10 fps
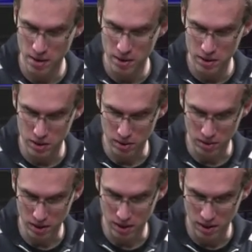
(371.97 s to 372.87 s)
So the
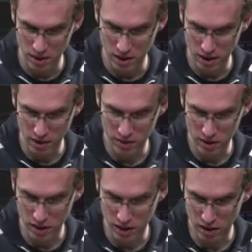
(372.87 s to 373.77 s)
left-hand
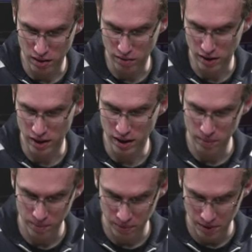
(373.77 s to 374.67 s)
side over here
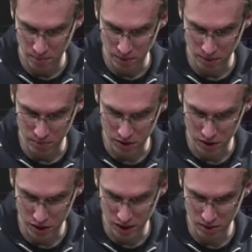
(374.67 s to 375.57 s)
becomes a
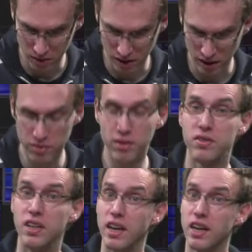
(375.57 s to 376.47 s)
single derivative
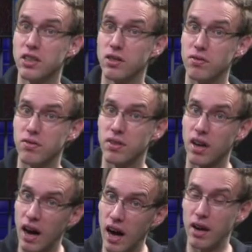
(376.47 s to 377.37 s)
ddx of
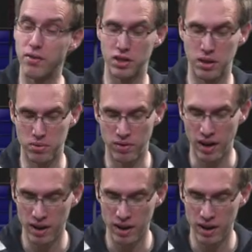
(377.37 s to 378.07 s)
i of x times y